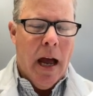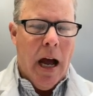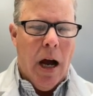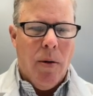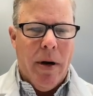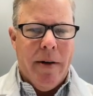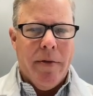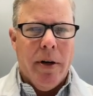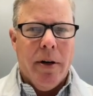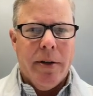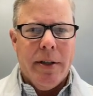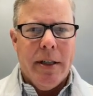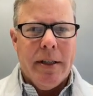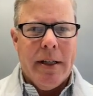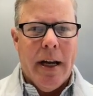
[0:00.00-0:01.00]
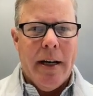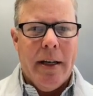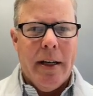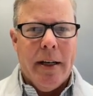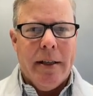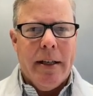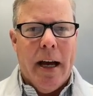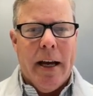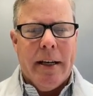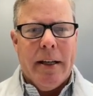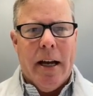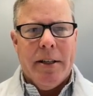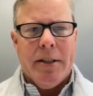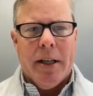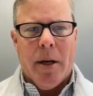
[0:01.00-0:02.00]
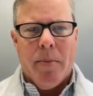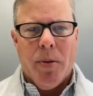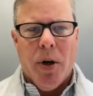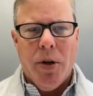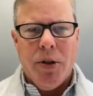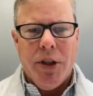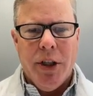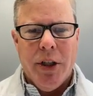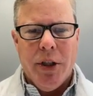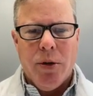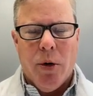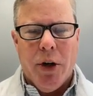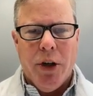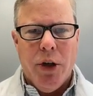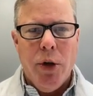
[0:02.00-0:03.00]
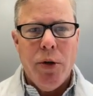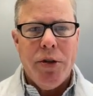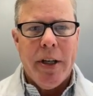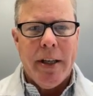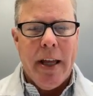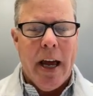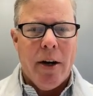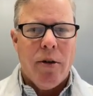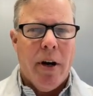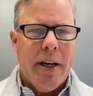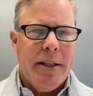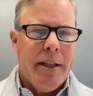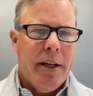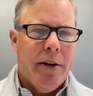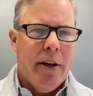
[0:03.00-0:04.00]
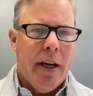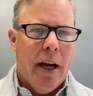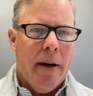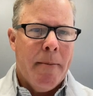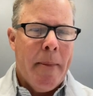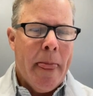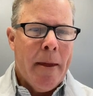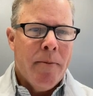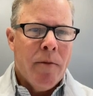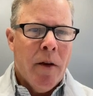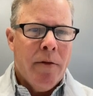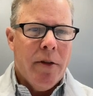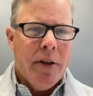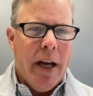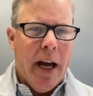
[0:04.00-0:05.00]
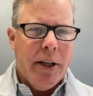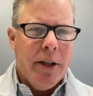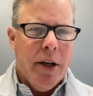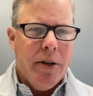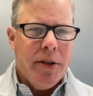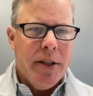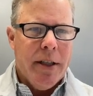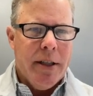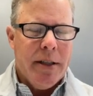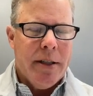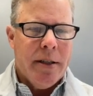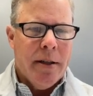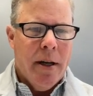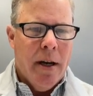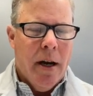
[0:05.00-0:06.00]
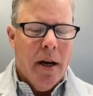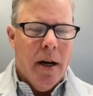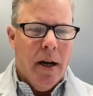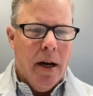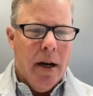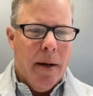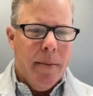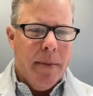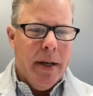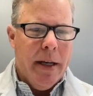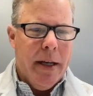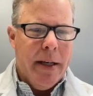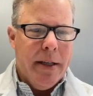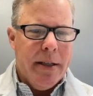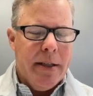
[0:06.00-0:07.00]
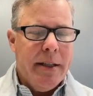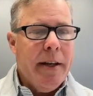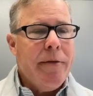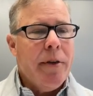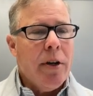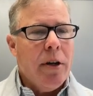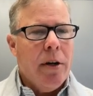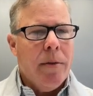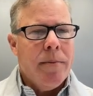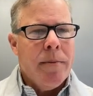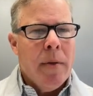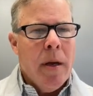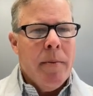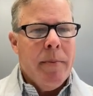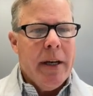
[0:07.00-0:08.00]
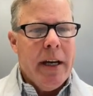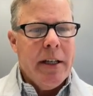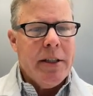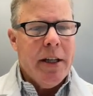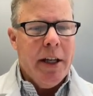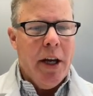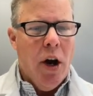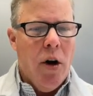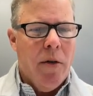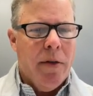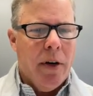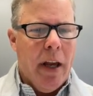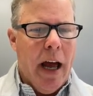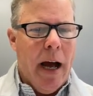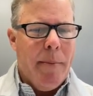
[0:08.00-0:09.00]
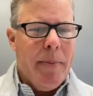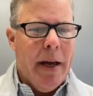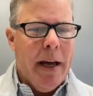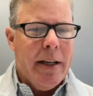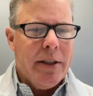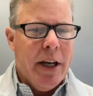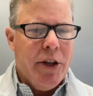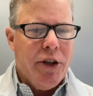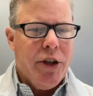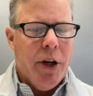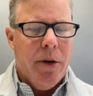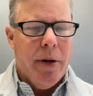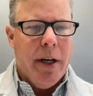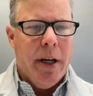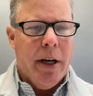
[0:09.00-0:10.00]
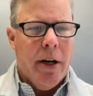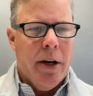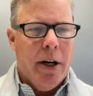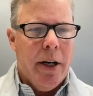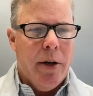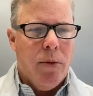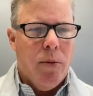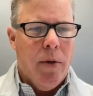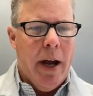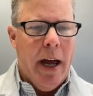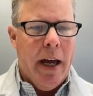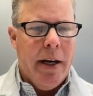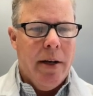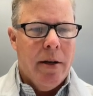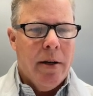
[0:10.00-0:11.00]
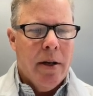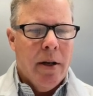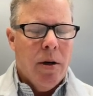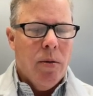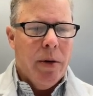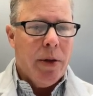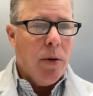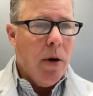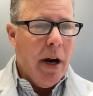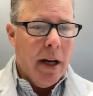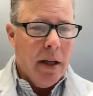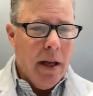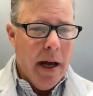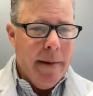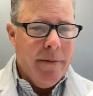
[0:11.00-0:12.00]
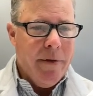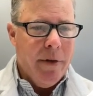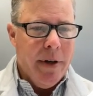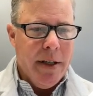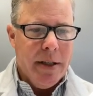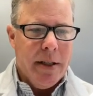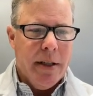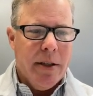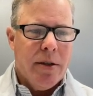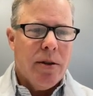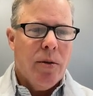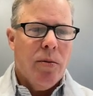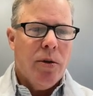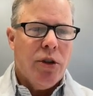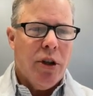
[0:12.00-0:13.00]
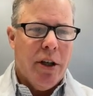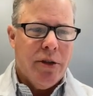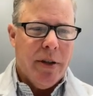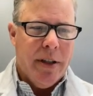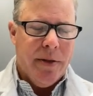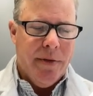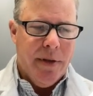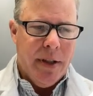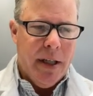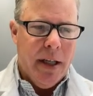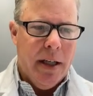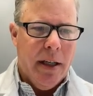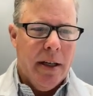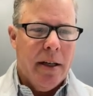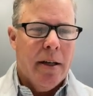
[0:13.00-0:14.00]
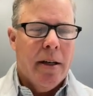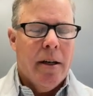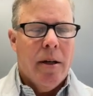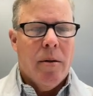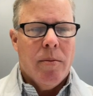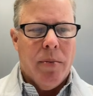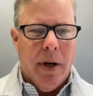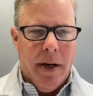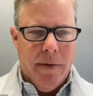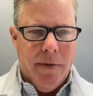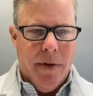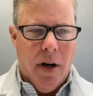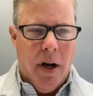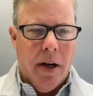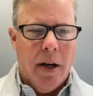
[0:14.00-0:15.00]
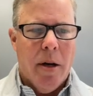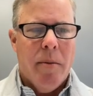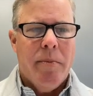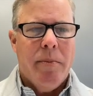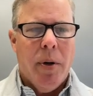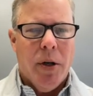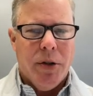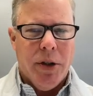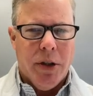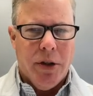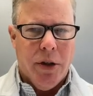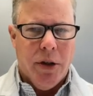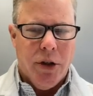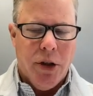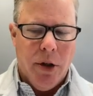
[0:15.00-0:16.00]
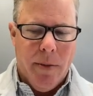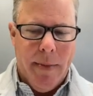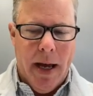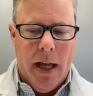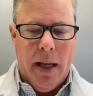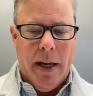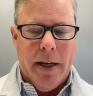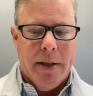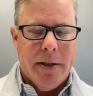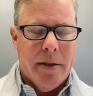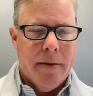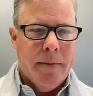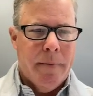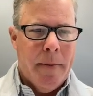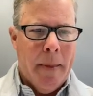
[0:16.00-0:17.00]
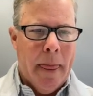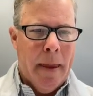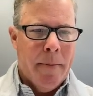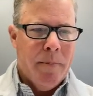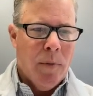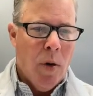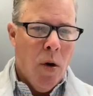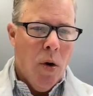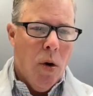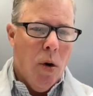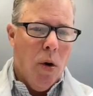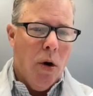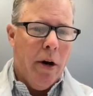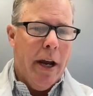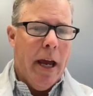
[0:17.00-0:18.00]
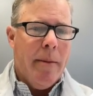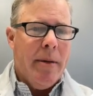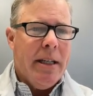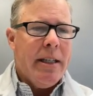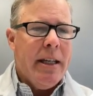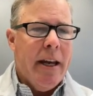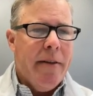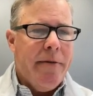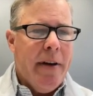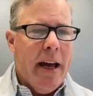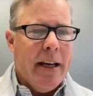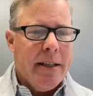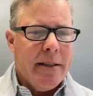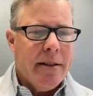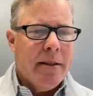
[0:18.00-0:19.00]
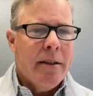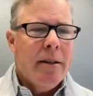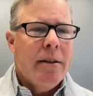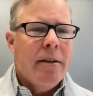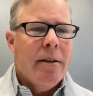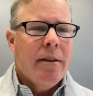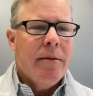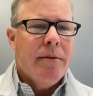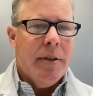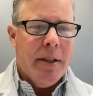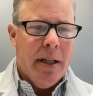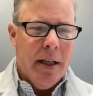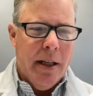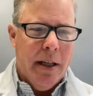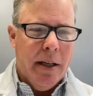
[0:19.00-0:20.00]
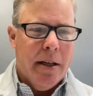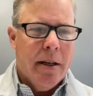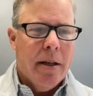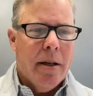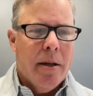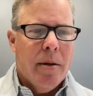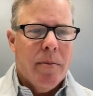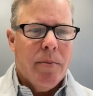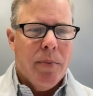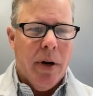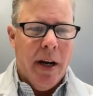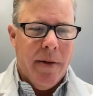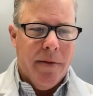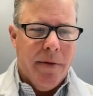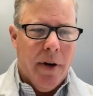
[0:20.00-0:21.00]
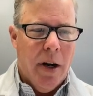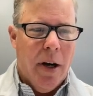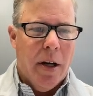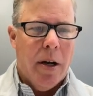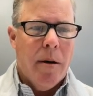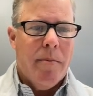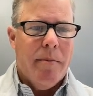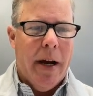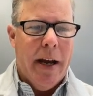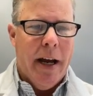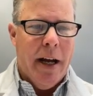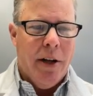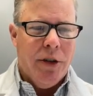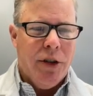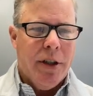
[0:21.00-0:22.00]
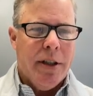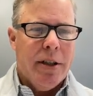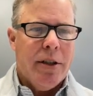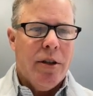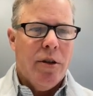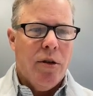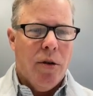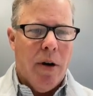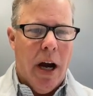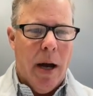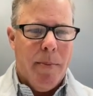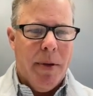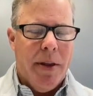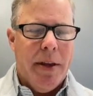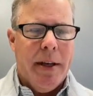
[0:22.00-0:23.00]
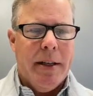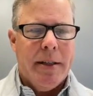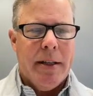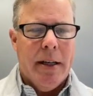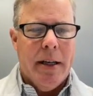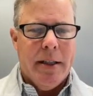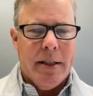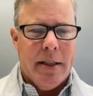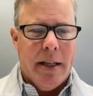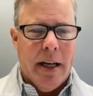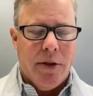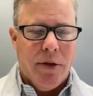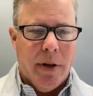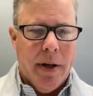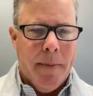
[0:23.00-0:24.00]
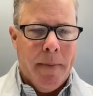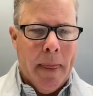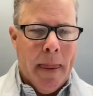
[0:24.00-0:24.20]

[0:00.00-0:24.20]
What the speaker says: However, designing diagnostic approaches or using that criteria for diagnosis is difficult because of the overlap, as I show here in red, with chronic Lyme, for instance, which also has fatigue, brain fog, post-exertional malaise. Or ME/CFS, fatigue, brain fog, myalgias, neuropathies, etc.